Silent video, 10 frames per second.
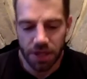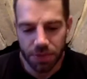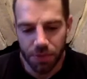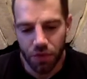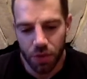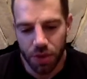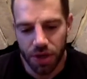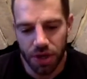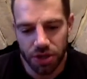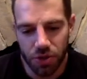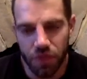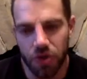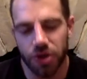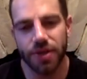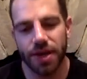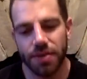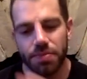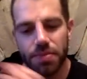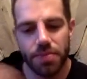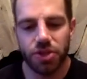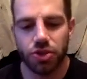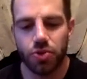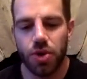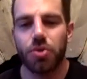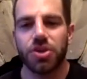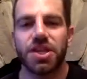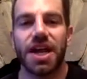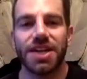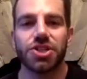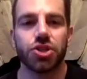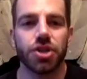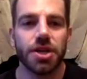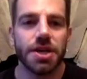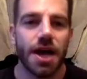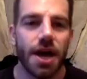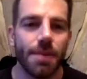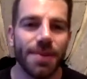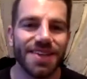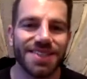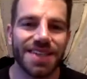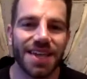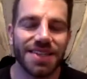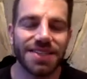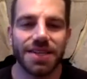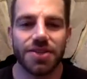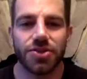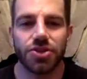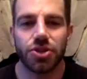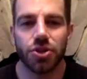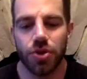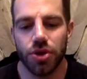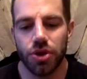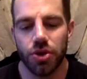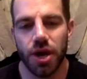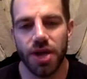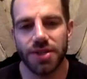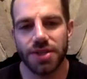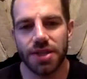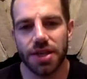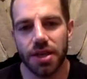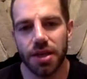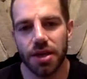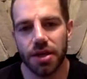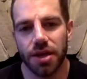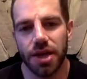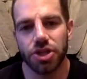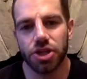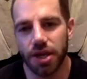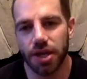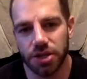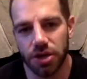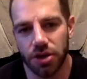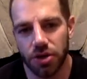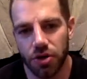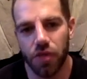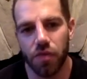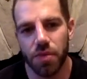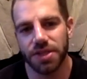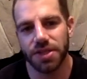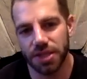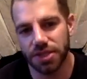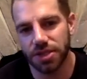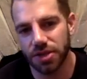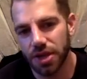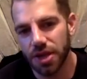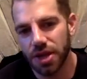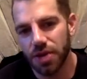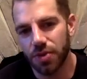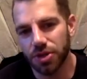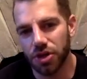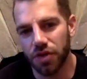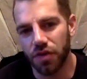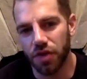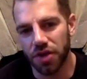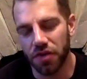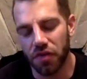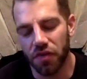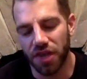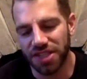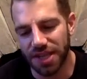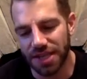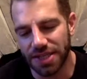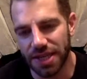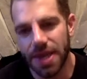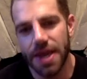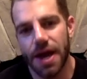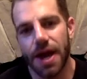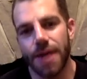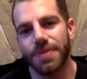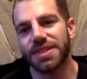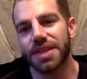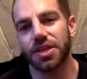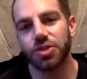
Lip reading: let's, before we get sort of go down that mental health tangent, let's get into you as the educator of PTs, which I find fascinating. Tell us